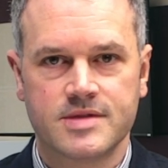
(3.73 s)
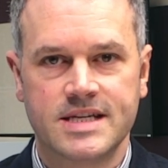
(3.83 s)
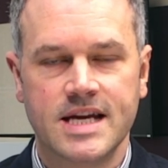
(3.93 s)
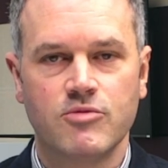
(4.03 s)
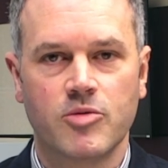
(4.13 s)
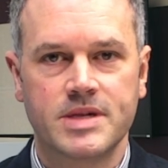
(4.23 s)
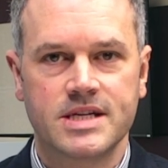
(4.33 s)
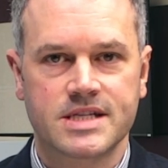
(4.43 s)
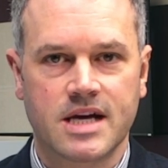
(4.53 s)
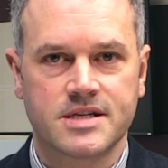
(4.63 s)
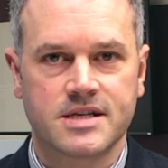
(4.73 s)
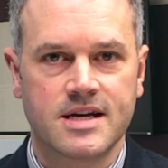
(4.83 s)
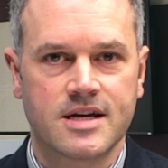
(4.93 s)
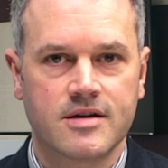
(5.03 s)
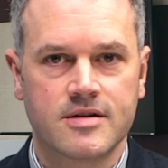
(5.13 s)
Today, we'll be
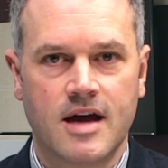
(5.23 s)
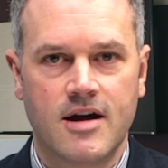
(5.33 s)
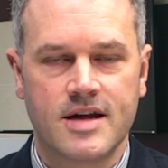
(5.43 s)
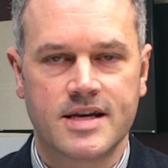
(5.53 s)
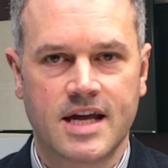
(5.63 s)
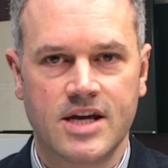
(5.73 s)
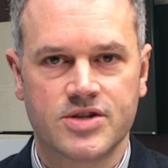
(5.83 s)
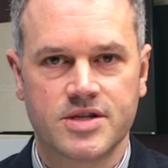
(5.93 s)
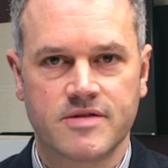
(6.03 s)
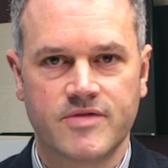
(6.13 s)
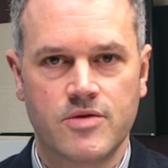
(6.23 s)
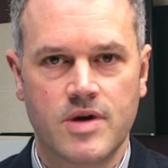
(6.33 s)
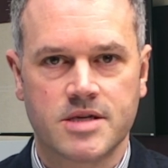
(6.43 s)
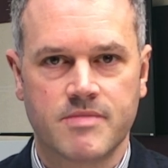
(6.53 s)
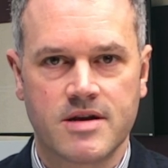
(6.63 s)
discussing early indications of
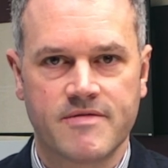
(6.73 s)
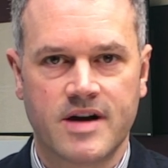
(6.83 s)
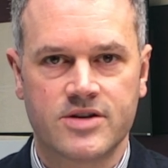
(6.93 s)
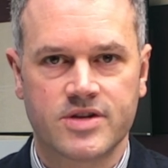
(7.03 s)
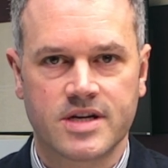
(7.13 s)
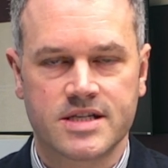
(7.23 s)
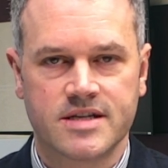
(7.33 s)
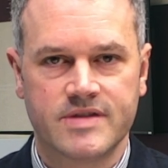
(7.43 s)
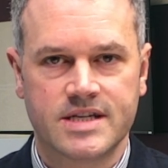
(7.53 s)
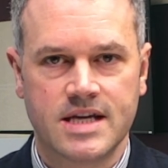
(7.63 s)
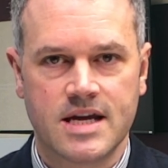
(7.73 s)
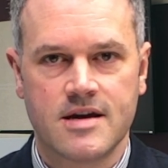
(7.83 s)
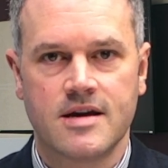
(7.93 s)
US manufacturing activity